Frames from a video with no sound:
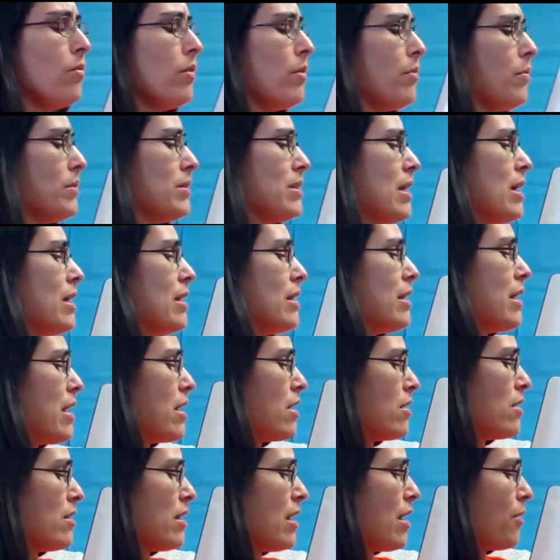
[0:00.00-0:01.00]
What was that
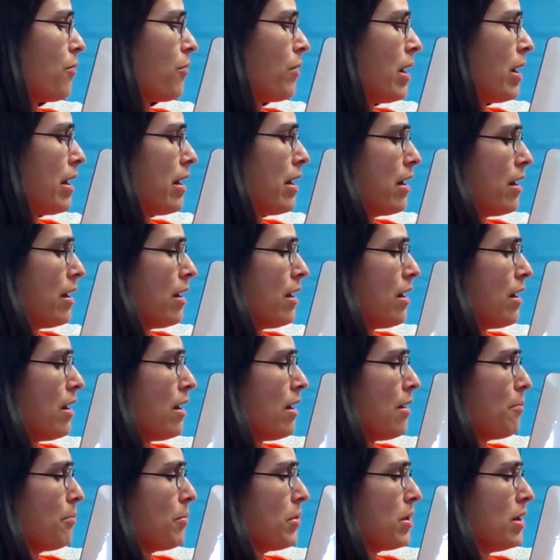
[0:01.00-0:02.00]
letter that went
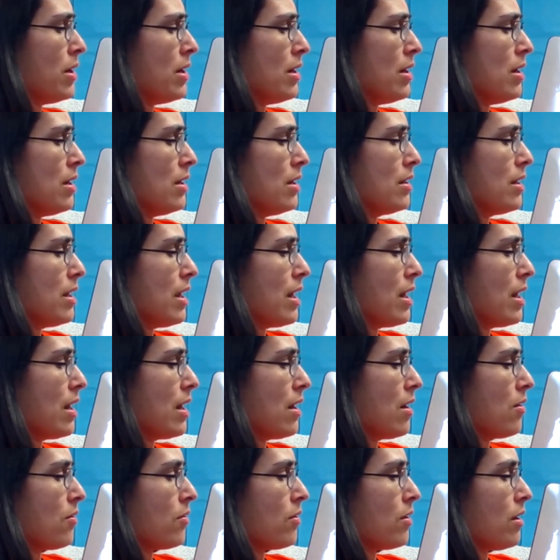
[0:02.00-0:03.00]
up,
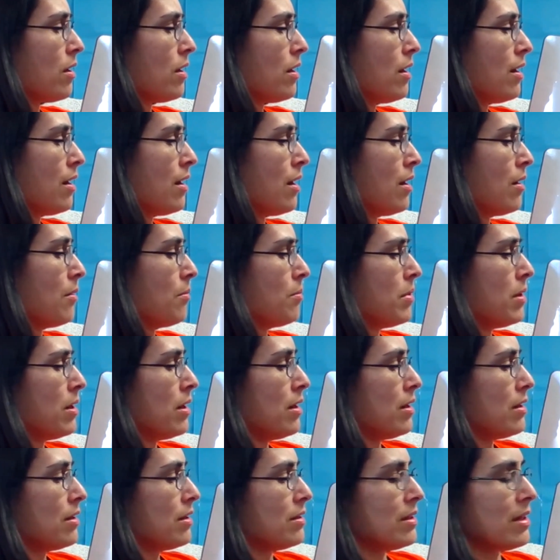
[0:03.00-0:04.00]
down, up,
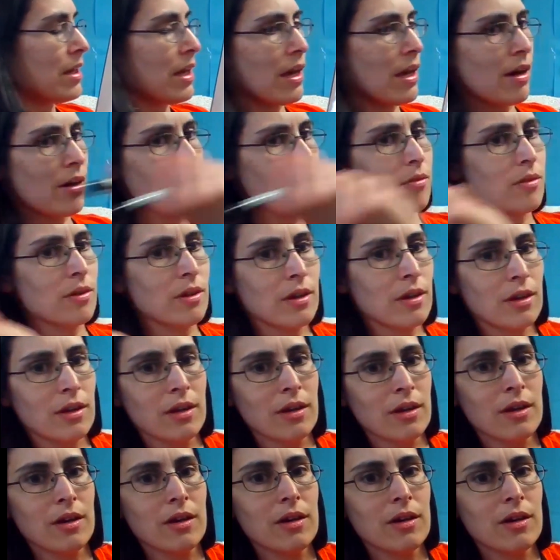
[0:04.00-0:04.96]
down?